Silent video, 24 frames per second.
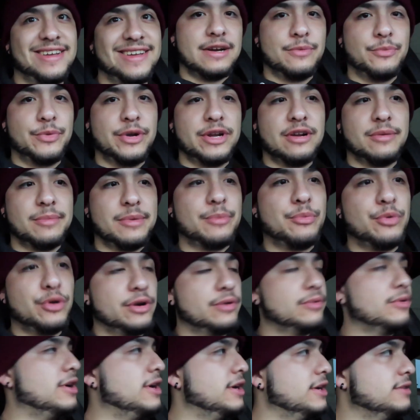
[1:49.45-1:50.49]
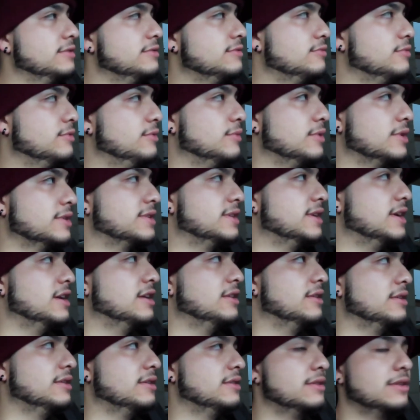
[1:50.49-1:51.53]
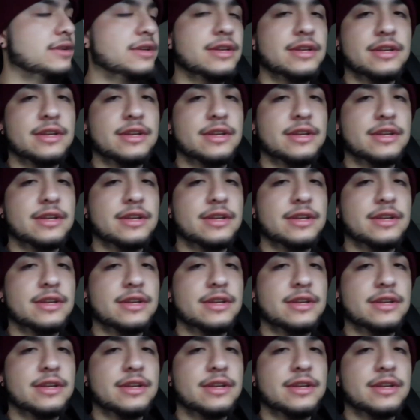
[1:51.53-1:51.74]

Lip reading: I'm waiting on my boy Ron. We work together.